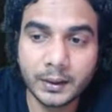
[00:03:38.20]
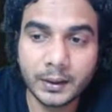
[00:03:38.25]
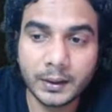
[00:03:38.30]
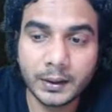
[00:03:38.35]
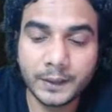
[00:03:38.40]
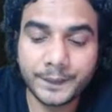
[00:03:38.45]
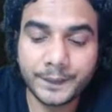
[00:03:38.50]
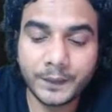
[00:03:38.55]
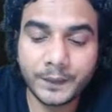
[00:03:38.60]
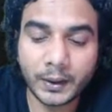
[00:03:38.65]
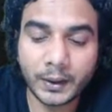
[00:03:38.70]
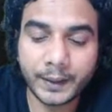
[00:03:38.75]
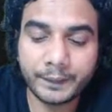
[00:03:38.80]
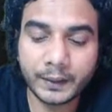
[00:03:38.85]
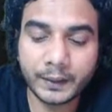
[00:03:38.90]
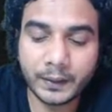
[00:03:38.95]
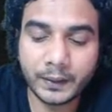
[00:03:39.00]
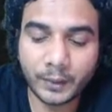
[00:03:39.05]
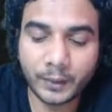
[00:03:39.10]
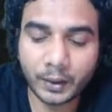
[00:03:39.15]
if you
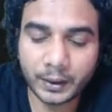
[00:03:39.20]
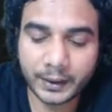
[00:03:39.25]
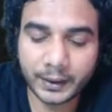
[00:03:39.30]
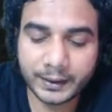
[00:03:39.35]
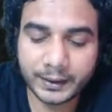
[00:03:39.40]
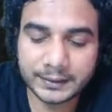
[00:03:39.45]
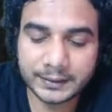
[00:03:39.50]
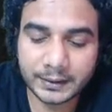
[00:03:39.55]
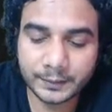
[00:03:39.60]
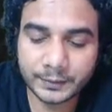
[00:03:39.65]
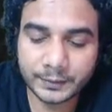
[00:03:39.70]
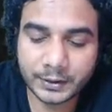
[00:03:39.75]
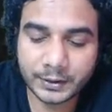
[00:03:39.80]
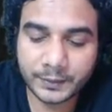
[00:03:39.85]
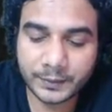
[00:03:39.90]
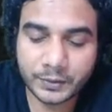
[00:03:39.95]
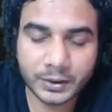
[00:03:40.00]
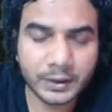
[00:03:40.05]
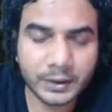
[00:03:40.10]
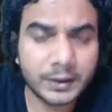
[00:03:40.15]
haven't bought any
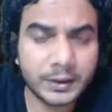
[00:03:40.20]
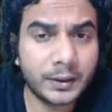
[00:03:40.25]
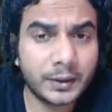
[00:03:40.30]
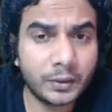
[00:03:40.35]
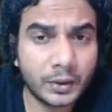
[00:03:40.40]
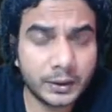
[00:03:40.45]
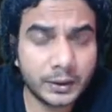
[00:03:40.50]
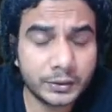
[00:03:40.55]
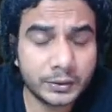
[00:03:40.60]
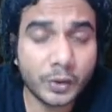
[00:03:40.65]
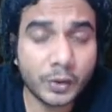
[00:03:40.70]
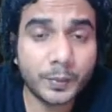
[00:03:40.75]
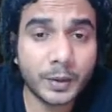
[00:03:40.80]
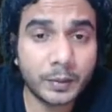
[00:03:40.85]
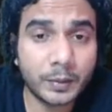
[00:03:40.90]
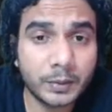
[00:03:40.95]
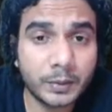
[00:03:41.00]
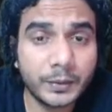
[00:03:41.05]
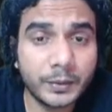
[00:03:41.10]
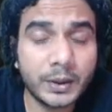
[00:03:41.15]
subscription, then there's no
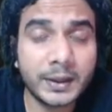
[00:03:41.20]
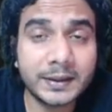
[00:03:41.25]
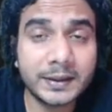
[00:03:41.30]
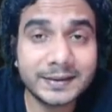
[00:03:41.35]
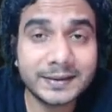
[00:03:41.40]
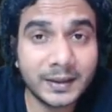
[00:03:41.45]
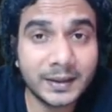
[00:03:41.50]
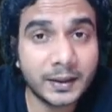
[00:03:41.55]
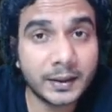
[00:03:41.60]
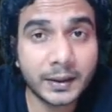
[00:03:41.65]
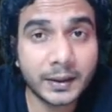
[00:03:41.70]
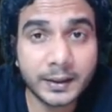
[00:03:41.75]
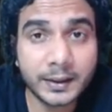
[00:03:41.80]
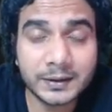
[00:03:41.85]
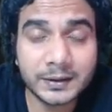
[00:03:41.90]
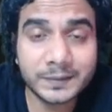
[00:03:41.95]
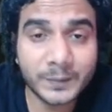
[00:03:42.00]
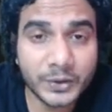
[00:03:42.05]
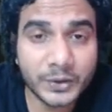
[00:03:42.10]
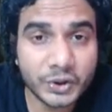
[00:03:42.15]
problem. You can still attend
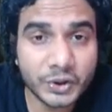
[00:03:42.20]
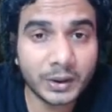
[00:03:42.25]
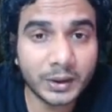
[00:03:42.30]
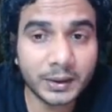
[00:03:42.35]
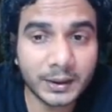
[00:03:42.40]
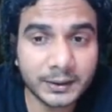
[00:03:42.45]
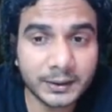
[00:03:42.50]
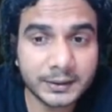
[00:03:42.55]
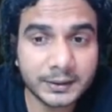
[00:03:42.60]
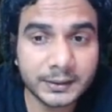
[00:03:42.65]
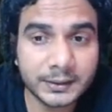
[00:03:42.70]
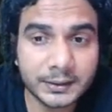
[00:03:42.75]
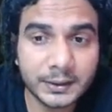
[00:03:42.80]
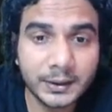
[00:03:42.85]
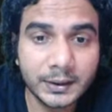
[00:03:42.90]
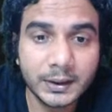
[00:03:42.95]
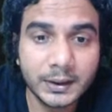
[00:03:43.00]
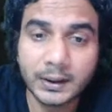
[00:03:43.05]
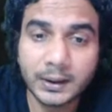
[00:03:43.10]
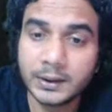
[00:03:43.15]
special classes.
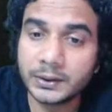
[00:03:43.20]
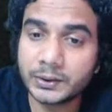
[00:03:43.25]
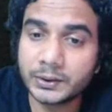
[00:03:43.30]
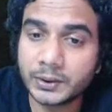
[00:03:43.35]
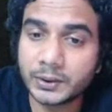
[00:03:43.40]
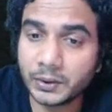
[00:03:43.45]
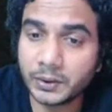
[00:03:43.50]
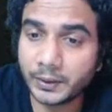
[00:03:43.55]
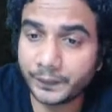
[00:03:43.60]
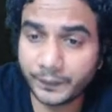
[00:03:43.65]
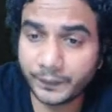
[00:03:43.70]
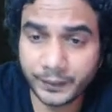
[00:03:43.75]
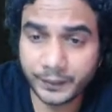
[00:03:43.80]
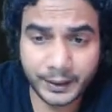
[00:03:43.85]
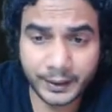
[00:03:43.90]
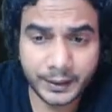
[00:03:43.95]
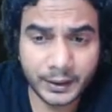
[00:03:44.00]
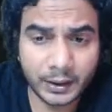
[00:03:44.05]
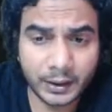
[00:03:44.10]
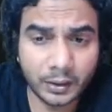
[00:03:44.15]
So every
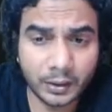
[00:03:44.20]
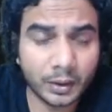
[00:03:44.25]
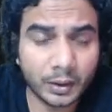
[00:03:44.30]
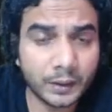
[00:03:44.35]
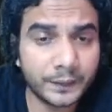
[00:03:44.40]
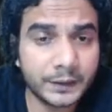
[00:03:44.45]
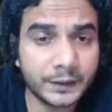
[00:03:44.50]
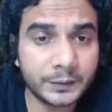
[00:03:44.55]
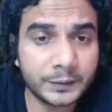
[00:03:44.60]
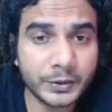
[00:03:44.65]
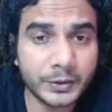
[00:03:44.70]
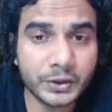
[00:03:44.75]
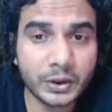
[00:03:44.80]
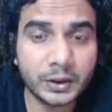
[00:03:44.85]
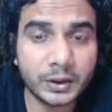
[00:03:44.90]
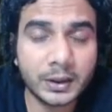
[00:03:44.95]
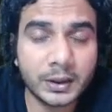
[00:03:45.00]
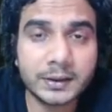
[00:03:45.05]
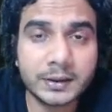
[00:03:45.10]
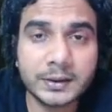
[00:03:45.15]
day there are a lot of special
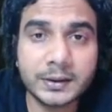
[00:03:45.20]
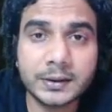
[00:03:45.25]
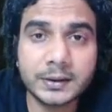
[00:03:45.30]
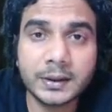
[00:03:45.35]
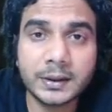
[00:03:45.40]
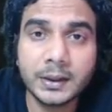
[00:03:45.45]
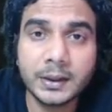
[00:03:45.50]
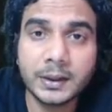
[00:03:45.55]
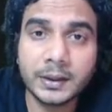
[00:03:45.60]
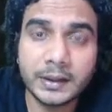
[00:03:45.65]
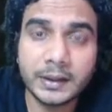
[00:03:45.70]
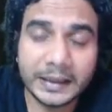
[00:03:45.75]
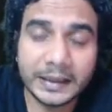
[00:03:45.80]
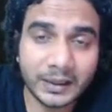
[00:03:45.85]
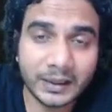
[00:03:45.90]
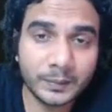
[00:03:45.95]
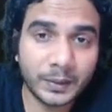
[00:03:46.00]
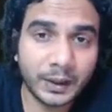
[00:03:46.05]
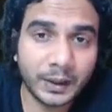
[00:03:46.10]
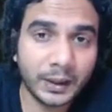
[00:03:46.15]
classes
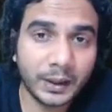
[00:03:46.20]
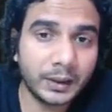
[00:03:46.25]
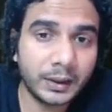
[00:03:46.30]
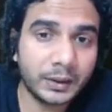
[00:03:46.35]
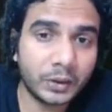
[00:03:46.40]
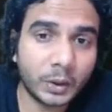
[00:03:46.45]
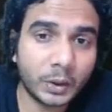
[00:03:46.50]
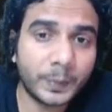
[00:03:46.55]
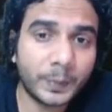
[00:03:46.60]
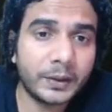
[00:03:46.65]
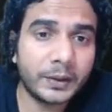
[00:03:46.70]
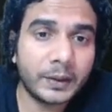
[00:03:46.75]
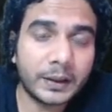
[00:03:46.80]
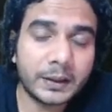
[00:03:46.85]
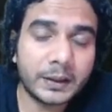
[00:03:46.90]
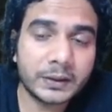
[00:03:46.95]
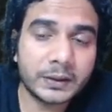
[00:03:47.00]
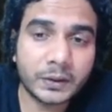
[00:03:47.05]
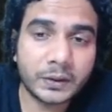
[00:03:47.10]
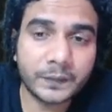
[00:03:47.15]
taken by top
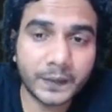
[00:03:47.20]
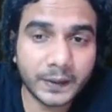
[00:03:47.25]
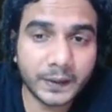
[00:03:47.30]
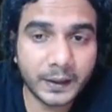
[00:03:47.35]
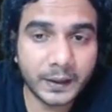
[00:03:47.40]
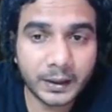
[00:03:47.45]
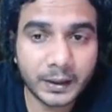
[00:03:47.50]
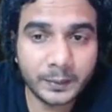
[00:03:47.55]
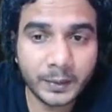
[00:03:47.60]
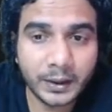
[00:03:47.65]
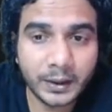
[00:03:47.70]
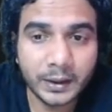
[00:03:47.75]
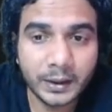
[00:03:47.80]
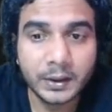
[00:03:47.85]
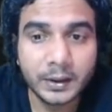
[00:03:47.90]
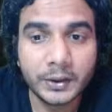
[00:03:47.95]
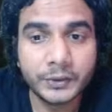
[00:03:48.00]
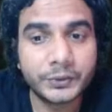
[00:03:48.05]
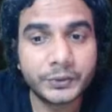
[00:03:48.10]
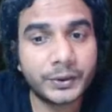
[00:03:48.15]
educators of Unacademy.
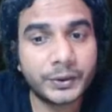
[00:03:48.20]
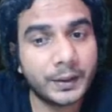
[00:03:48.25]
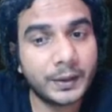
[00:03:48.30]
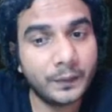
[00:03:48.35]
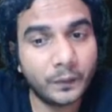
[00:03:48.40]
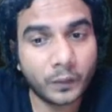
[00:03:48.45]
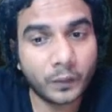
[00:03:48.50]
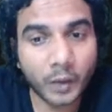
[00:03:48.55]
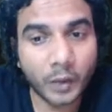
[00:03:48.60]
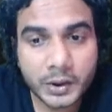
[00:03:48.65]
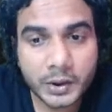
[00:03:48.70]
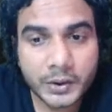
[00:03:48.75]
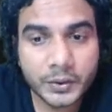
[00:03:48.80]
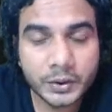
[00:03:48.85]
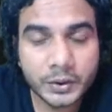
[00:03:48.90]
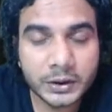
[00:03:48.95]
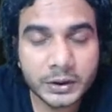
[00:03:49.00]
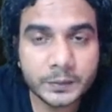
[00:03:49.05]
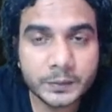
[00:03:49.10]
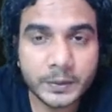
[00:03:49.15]
So you can watch
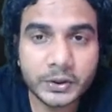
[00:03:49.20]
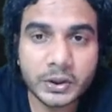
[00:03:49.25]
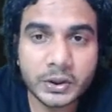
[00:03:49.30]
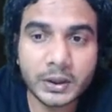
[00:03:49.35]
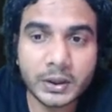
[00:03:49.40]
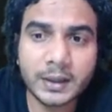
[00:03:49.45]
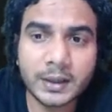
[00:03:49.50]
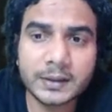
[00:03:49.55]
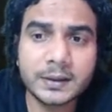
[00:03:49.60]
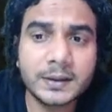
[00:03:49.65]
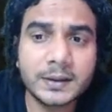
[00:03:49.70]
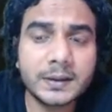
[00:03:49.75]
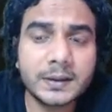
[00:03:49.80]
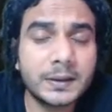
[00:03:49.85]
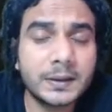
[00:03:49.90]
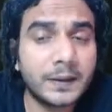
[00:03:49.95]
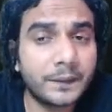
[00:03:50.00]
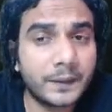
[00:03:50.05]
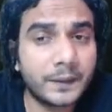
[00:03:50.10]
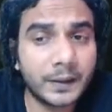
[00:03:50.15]
those special classes.
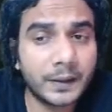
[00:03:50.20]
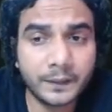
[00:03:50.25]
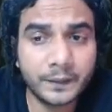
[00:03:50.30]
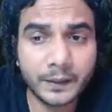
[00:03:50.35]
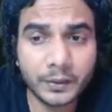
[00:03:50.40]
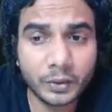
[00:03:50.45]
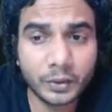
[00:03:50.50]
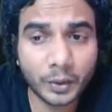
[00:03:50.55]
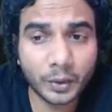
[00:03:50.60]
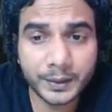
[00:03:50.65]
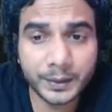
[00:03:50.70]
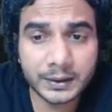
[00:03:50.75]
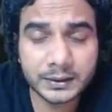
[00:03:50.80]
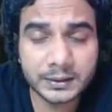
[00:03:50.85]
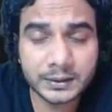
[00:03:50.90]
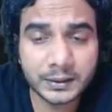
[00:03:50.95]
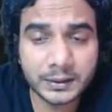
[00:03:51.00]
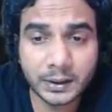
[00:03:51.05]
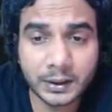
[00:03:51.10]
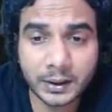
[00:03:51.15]
Different
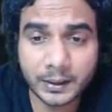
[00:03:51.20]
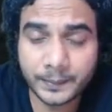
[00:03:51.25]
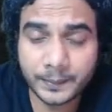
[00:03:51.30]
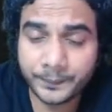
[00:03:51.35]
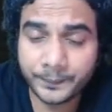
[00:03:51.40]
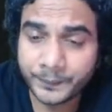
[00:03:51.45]
topics are